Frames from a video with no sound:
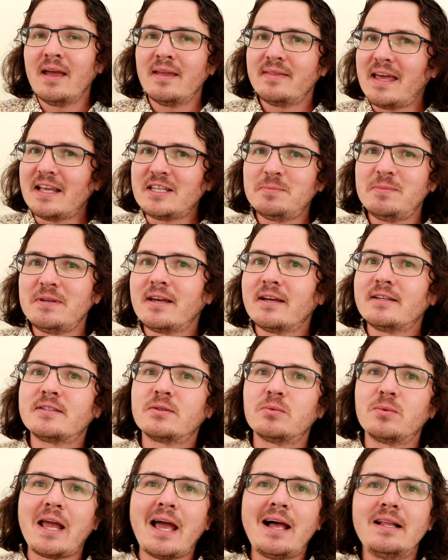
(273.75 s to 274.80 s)
That's because the
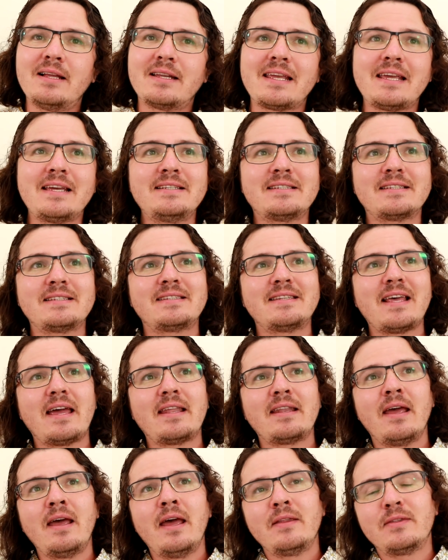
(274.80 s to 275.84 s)
reality is
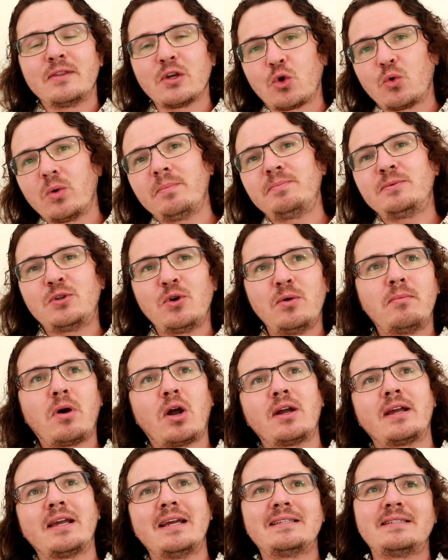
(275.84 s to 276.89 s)
that the crypto
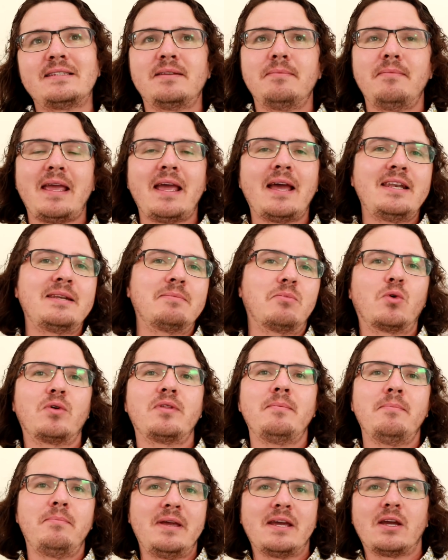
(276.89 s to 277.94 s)
markets demand more
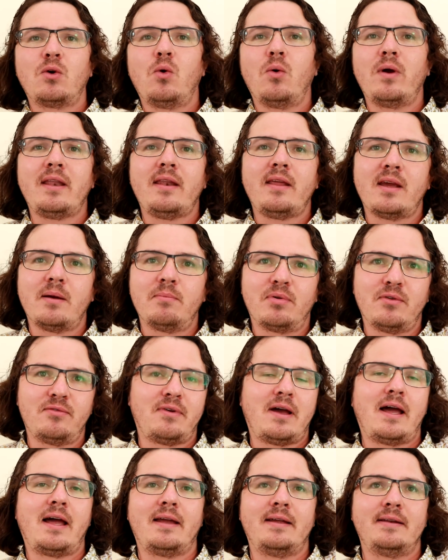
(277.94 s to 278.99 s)
than Bitcoin can
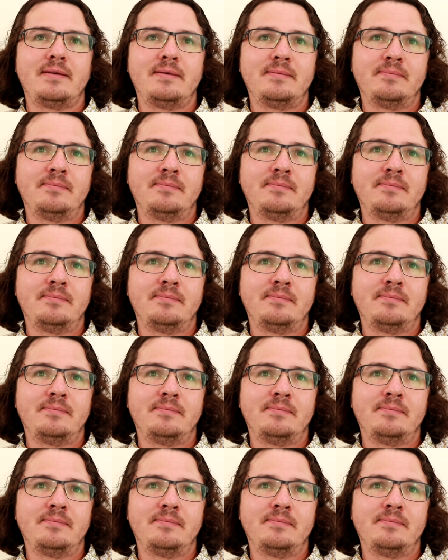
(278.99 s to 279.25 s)
provide.